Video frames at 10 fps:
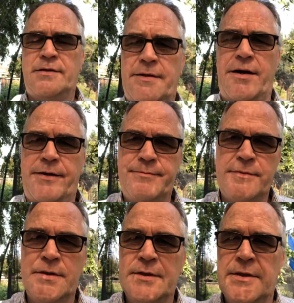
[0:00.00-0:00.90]
sorry,
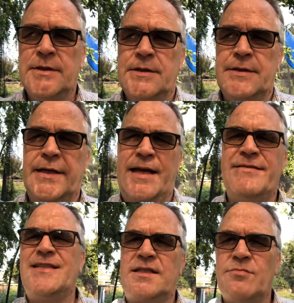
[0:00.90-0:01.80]
I have
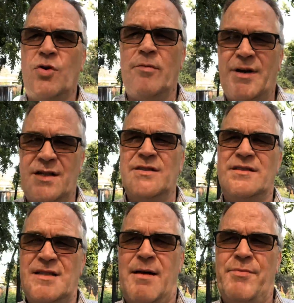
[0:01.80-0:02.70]
6 more, but I'll just
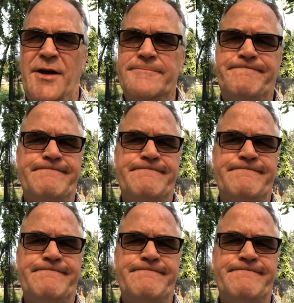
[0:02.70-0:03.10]
stop there.